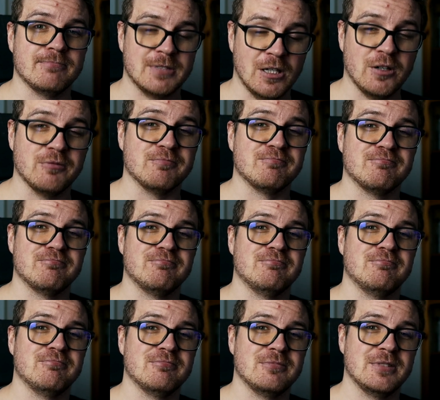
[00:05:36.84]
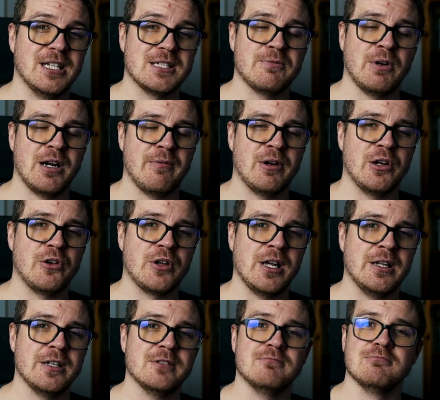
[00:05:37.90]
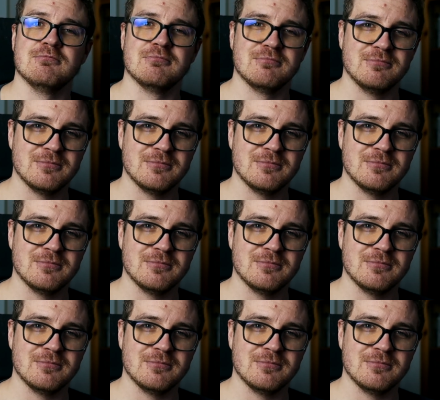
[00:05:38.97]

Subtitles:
So that's what I wanted to tell you.